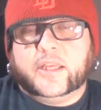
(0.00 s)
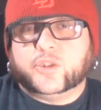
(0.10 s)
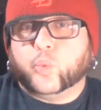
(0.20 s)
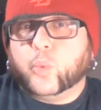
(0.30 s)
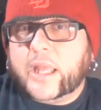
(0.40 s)

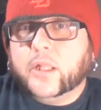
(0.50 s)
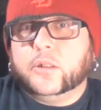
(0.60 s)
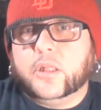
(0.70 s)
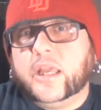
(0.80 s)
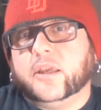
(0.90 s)
as
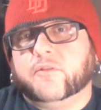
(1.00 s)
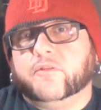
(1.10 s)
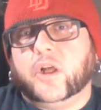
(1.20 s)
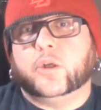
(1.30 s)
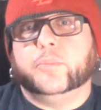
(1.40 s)
well, like and
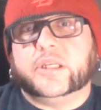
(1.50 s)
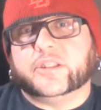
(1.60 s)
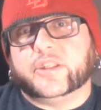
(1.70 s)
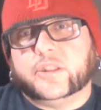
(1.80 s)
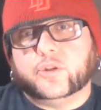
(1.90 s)
follow, because then